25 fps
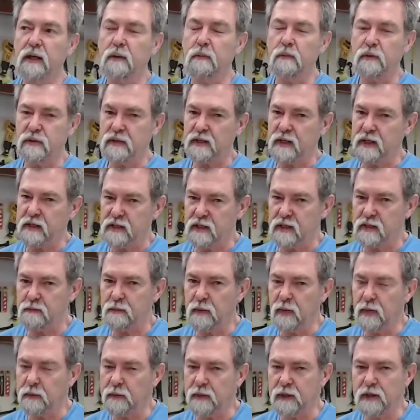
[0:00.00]
it would say
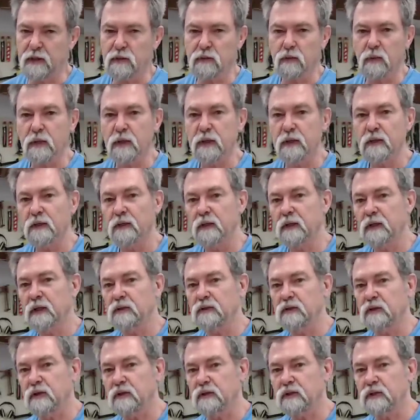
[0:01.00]
6 millimeters when
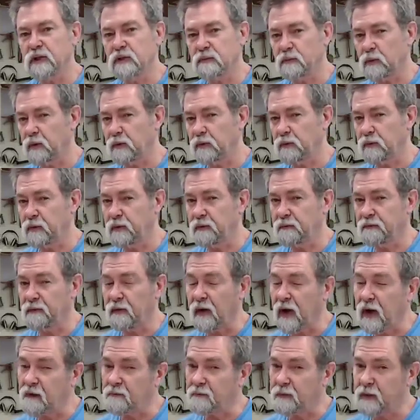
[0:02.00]
it's not
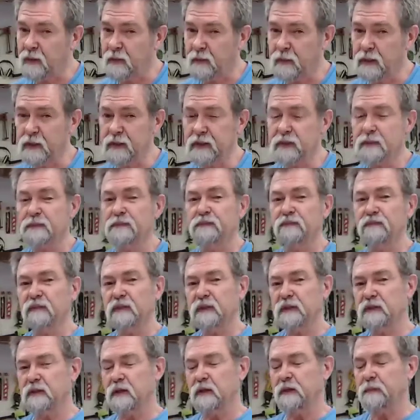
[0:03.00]
6.35 millimeters.
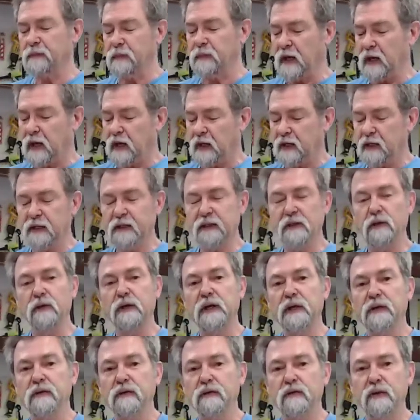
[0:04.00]
So
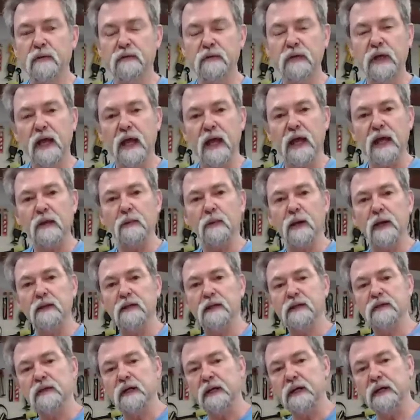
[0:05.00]
you get the drift.
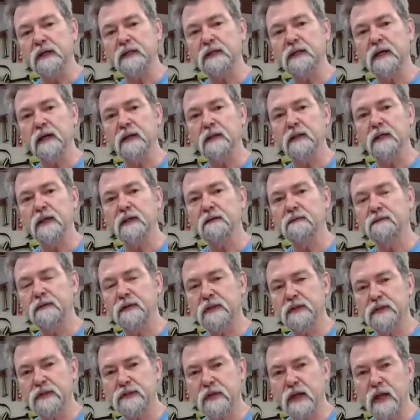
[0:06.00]
Anyway, there's a link down there
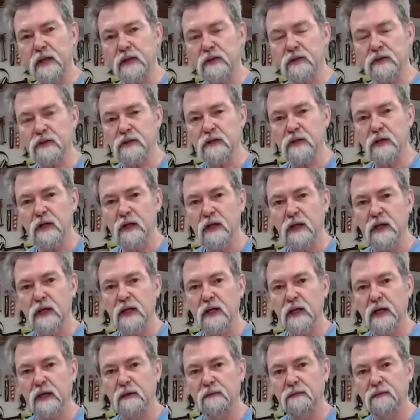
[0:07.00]
for the States.
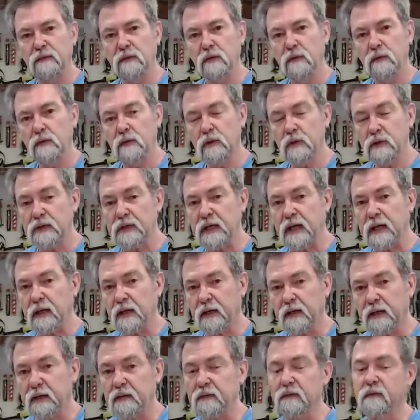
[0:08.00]
If you use
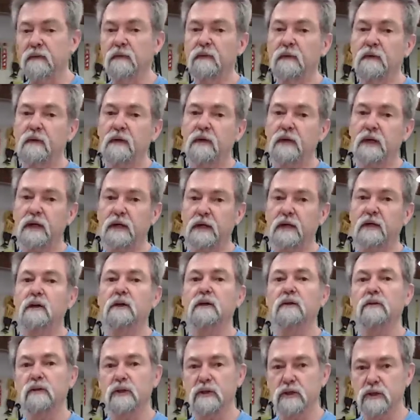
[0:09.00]
that link,
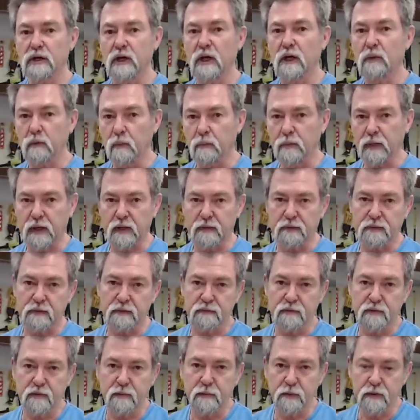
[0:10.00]
the show will
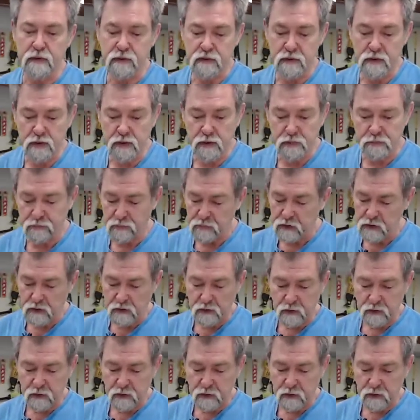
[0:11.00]
benefit from it. So